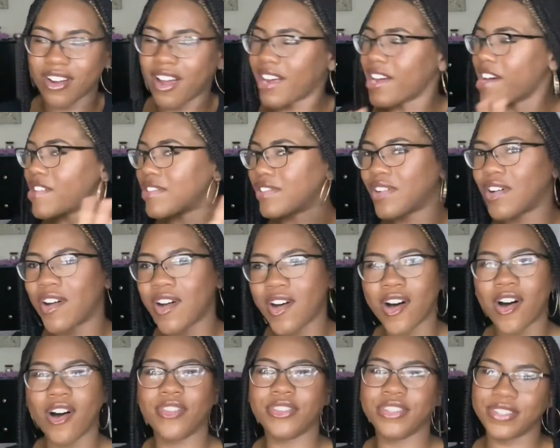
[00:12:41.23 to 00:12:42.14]
I got
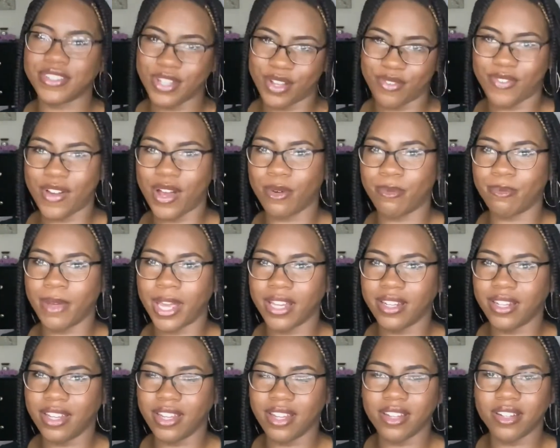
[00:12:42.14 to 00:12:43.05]
all the stuff I may
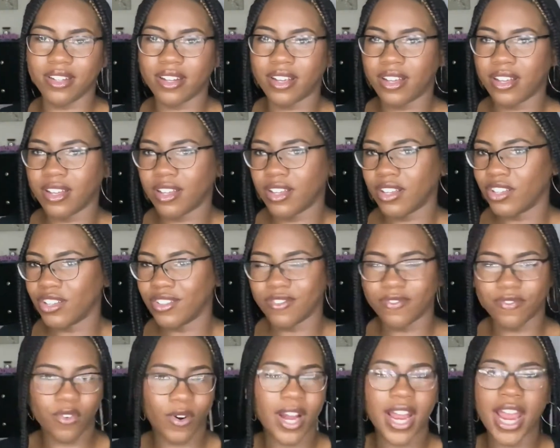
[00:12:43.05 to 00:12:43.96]
need
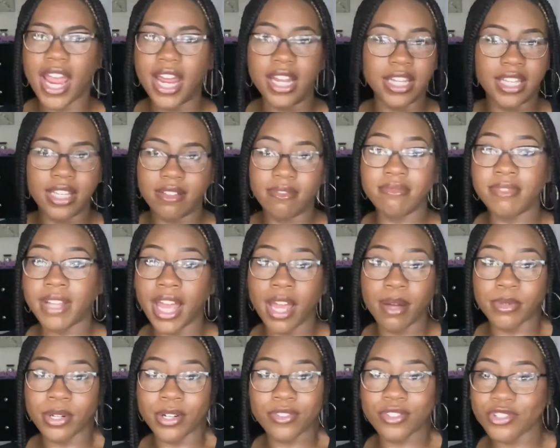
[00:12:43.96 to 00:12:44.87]
for any
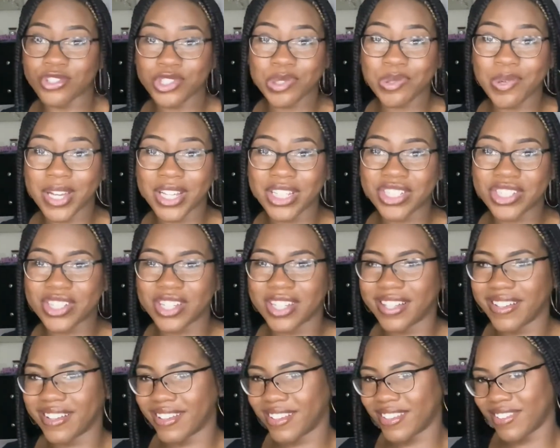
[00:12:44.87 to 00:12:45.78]
damn near situation.